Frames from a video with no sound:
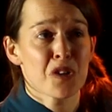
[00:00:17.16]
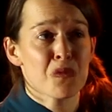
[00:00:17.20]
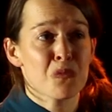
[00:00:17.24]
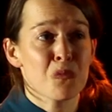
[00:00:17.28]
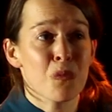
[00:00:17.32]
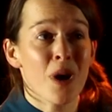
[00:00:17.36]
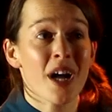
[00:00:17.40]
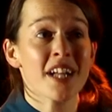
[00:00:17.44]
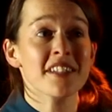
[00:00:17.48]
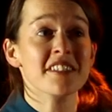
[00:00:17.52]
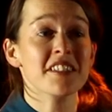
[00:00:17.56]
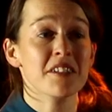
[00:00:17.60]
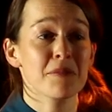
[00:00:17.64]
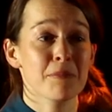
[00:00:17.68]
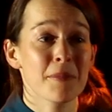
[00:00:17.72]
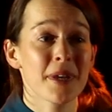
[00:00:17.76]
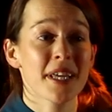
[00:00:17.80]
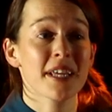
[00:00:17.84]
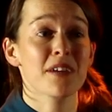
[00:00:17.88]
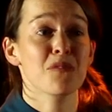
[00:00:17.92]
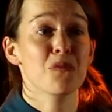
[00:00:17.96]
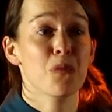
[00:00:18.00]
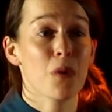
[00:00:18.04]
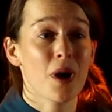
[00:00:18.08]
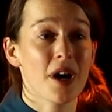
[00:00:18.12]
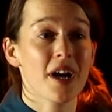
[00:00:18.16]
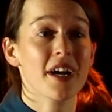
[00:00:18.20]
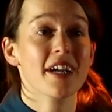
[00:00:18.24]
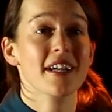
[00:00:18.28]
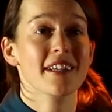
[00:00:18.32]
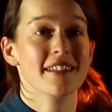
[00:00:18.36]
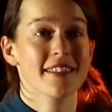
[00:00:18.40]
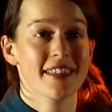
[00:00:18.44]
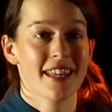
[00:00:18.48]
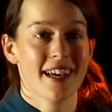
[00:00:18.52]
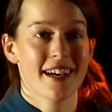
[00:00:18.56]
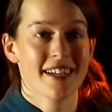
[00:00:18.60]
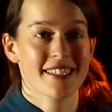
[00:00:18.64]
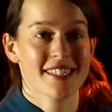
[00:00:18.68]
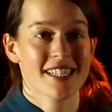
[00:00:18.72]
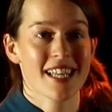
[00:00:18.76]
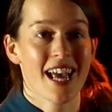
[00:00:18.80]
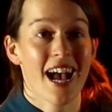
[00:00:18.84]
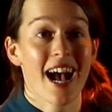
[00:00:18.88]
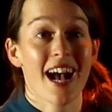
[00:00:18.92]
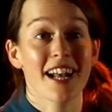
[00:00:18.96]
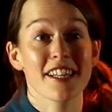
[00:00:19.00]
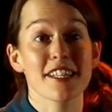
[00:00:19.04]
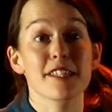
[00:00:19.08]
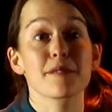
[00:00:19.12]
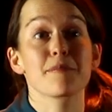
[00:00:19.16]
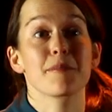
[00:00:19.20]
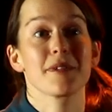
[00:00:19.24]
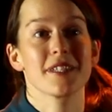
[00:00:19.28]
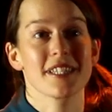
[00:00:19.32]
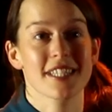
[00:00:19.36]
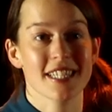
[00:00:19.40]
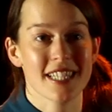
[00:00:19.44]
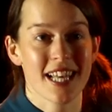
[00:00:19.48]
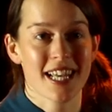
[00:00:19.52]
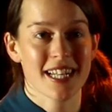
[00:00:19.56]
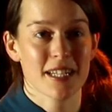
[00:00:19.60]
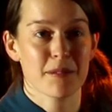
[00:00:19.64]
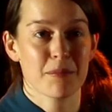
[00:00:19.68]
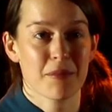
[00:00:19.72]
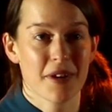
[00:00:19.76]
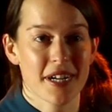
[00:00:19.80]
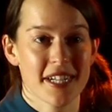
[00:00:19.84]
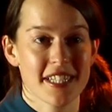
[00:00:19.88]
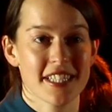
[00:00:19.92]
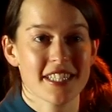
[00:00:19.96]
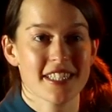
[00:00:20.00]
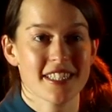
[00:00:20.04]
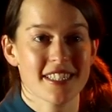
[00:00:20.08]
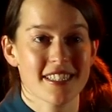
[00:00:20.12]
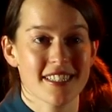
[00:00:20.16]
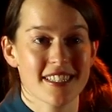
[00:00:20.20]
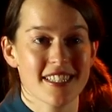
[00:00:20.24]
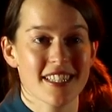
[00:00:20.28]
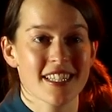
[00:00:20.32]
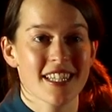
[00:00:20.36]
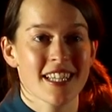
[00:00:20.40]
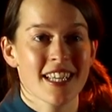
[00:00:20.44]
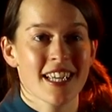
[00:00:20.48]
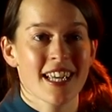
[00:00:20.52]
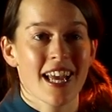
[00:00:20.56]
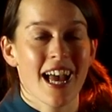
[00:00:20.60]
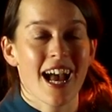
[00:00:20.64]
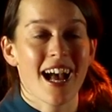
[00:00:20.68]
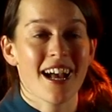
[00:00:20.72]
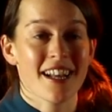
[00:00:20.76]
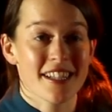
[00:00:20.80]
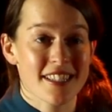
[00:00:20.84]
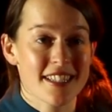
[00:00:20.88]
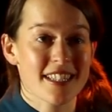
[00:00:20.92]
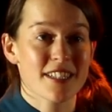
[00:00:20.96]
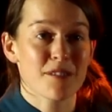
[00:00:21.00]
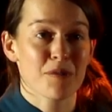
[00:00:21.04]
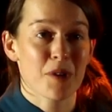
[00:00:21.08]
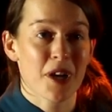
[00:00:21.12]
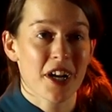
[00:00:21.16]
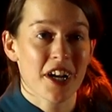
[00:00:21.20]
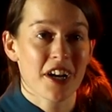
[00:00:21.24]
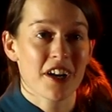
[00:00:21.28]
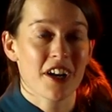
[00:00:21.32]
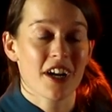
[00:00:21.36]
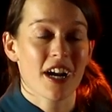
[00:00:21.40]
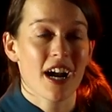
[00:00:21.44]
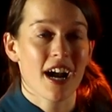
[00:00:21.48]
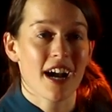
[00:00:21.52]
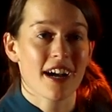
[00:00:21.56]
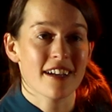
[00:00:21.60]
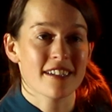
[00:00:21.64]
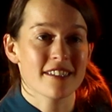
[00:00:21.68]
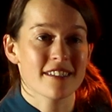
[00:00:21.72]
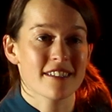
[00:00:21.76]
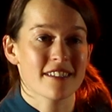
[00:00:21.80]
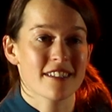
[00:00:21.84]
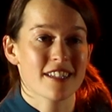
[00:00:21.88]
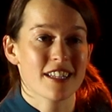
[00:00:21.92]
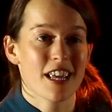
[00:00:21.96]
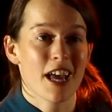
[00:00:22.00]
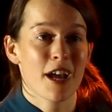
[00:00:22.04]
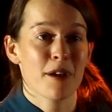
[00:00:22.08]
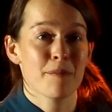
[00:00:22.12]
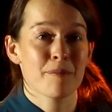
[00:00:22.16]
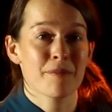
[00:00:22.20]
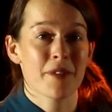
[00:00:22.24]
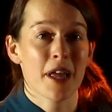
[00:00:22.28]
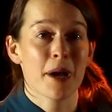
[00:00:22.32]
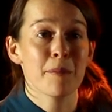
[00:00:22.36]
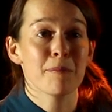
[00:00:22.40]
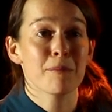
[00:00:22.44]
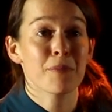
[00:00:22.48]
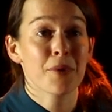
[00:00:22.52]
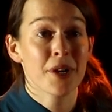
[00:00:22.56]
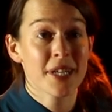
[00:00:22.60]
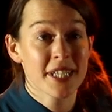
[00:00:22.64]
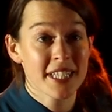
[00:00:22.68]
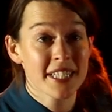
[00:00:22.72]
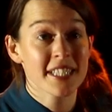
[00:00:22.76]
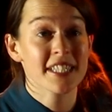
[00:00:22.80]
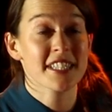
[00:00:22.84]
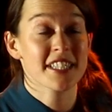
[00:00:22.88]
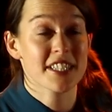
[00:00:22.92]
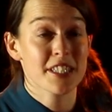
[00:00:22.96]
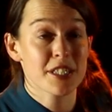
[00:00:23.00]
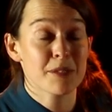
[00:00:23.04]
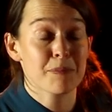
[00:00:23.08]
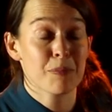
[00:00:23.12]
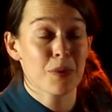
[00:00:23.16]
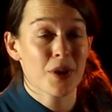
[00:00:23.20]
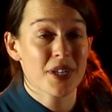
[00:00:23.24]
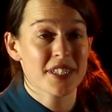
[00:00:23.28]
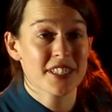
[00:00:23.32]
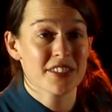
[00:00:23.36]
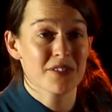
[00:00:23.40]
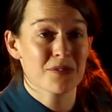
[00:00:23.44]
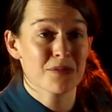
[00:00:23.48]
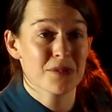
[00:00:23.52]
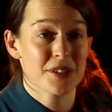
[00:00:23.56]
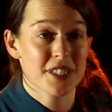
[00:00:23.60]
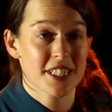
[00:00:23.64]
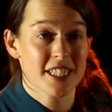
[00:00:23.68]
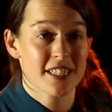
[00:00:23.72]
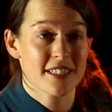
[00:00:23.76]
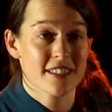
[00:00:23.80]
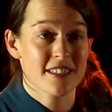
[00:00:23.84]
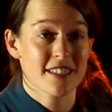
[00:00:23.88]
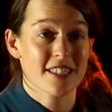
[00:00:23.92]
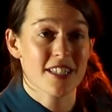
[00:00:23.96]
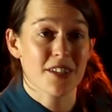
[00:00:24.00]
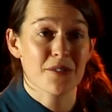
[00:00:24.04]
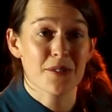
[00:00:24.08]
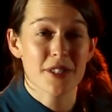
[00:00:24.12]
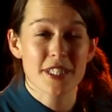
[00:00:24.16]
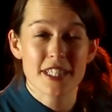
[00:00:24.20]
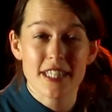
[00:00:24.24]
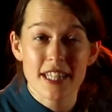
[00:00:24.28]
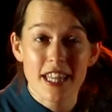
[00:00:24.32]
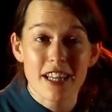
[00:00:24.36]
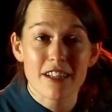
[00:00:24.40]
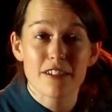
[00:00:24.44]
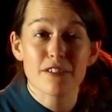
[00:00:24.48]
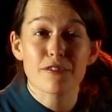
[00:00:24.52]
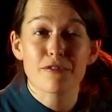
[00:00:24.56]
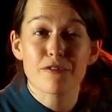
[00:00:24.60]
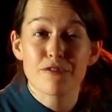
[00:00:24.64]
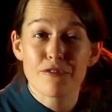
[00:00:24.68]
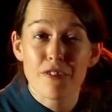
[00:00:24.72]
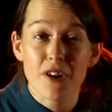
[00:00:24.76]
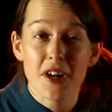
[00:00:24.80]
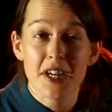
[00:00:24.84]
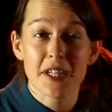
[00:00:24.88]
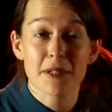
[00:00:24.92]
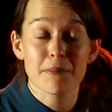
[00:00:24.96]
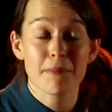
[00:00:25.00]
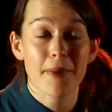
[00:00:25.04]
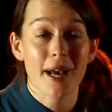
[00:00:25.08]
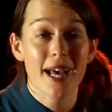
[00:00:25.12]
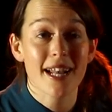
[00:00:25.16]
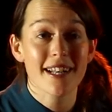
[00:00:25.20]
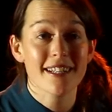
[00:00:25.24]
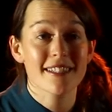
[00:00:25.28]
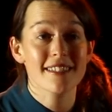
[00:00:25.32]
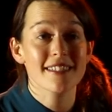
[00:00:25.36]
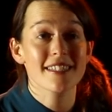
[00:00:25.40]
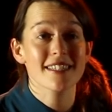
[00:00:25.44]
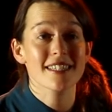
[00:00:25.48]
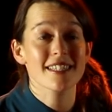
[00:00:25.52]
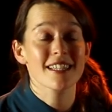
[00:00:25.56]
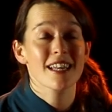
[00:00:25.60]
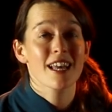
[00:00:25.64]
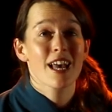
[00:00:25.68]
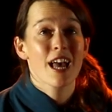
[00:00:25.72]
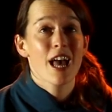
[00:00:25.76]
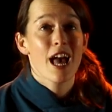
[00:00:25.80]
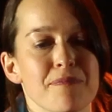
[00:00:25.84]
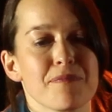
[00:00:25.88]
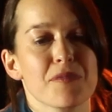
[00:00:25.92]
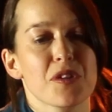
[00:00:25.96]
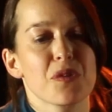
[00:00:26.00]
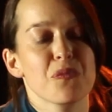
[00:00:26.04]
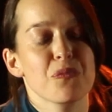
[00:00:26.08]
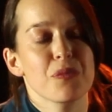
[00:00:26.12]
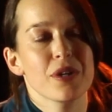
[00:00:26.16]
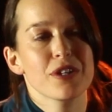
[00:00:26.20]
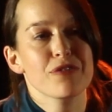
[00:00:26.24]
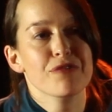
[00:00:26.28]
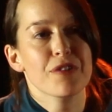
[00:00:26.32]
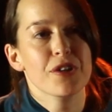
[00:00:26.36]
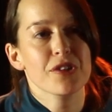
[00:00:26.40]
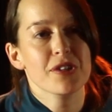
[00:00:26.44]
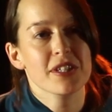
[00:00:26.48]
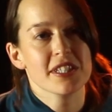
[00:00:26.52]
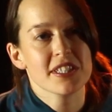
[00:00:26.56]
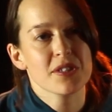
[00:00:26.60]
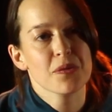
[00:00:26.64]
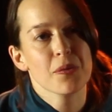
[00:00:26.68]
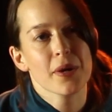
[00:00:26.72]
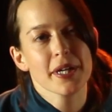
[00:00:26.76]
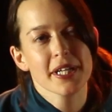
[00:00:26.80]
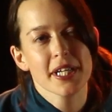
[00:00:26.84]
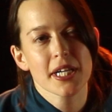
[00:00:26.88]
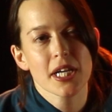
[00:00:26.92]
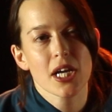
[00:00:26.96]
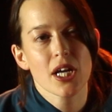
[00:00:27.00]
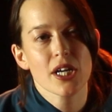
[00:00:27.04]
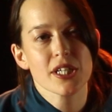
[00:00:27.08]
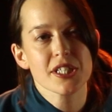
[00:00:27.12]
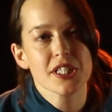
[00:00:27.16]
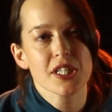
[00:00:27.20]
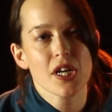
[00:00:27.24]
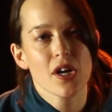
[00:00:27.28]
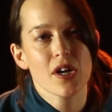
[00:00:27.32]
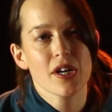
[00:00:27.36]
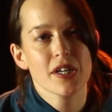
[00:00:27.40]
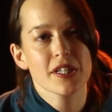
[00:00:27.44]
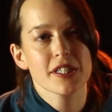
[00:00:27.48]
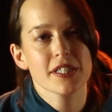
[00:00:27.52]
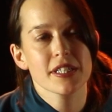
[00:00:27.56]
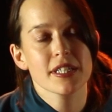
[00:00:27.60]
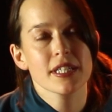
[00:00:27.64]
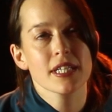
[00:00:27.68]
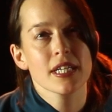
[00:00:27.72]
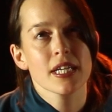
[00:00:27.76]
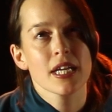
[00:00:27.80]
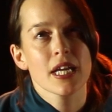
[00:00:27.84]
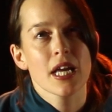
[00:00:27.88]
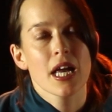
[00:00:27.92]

welcoming work that has been celebrated elsewhere and bringing it to Brighton audience. So it's that fine balance. We focus quite a lot on